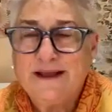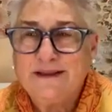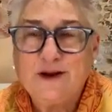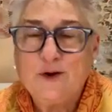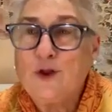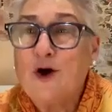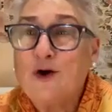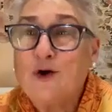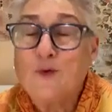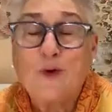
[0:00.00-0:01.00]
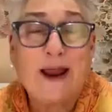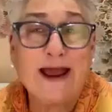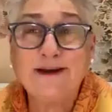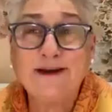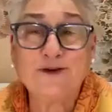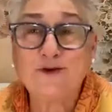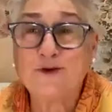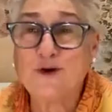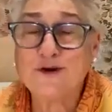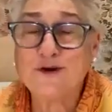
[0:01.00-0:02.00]
They no longer ran to the
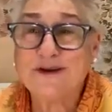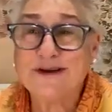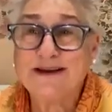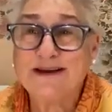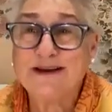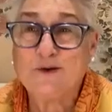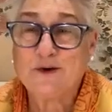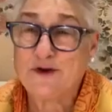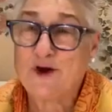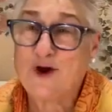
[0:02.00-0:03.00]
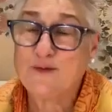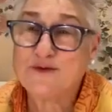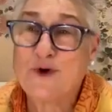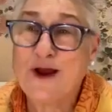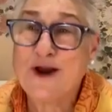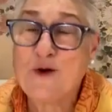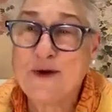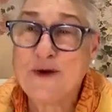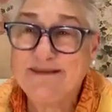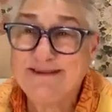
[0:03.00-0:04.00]
door with their arms wide
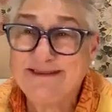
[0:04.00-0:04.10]
open,